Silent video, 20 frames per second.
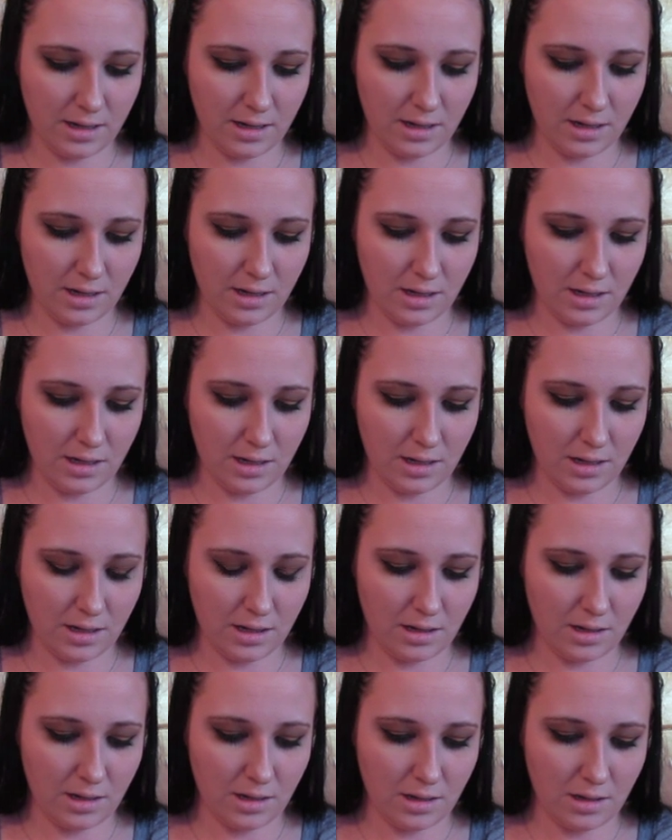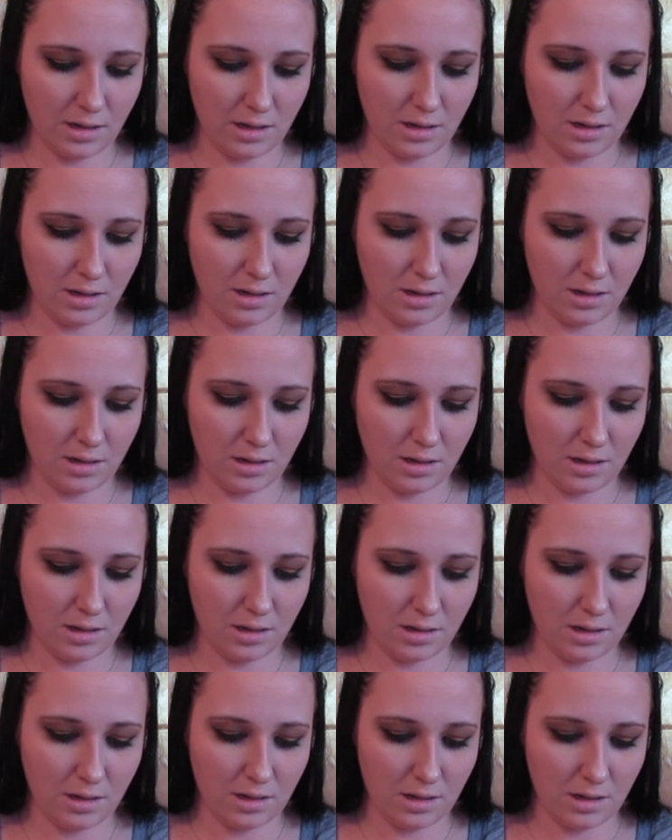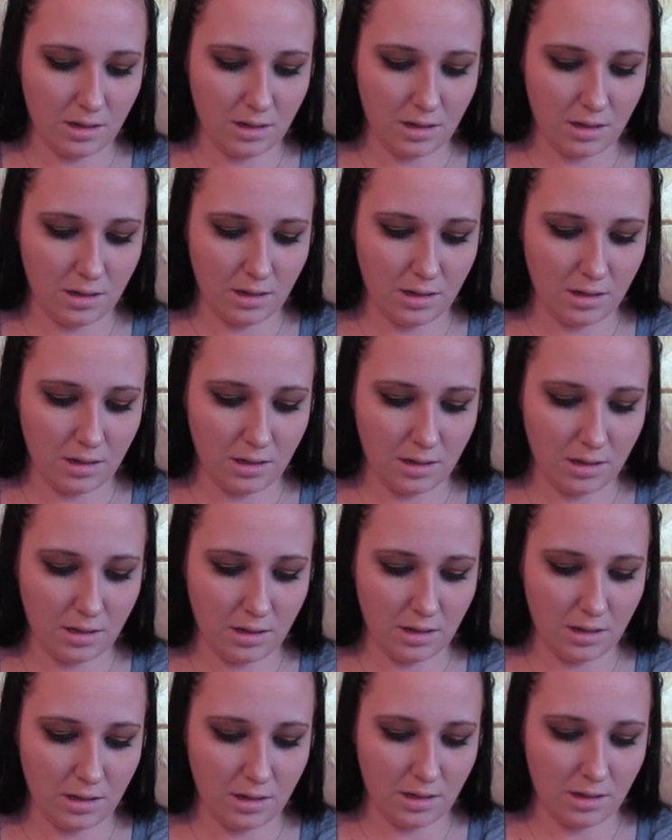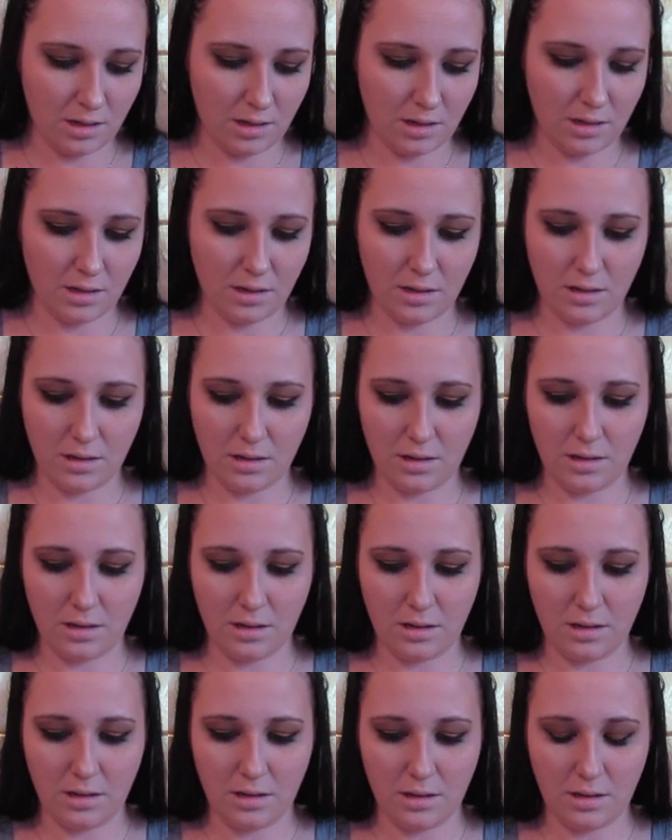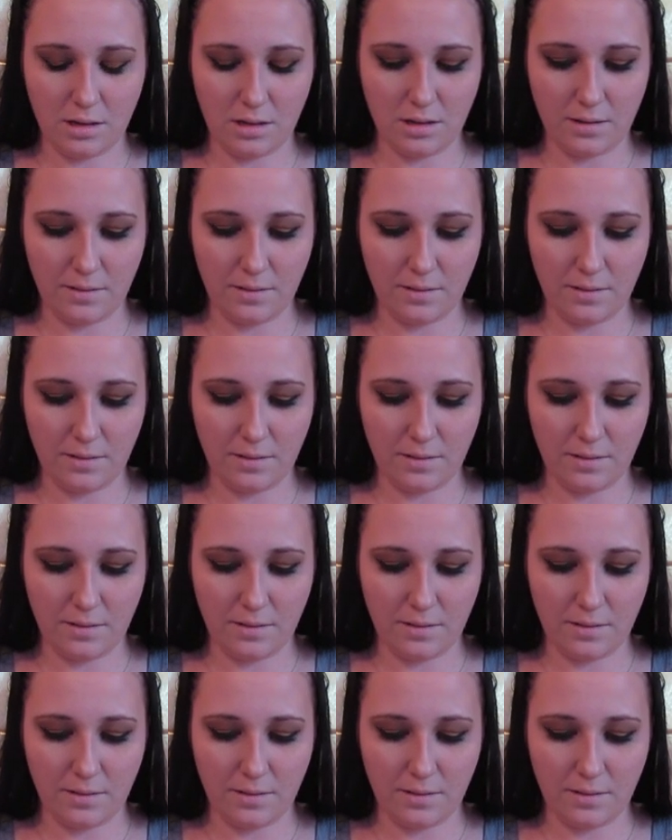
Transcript: Nobody speaks.